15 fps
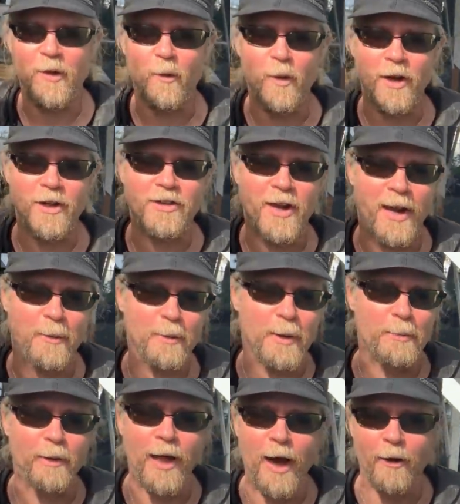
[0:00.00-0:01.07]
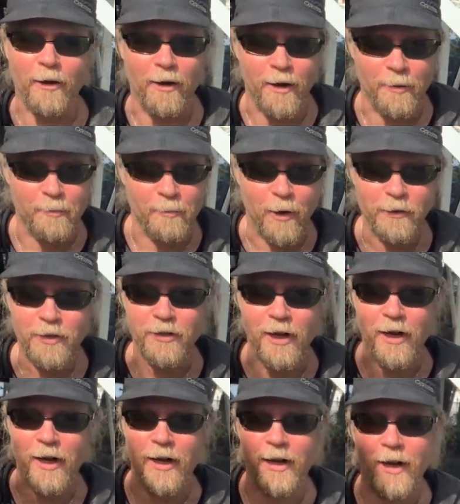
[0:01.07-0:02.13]
down we with. take people out on
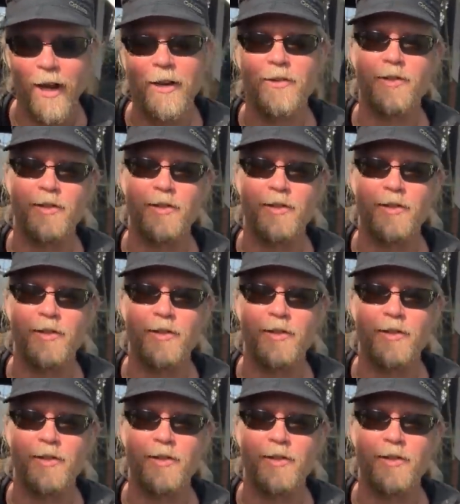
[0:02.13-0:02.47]
multi-day and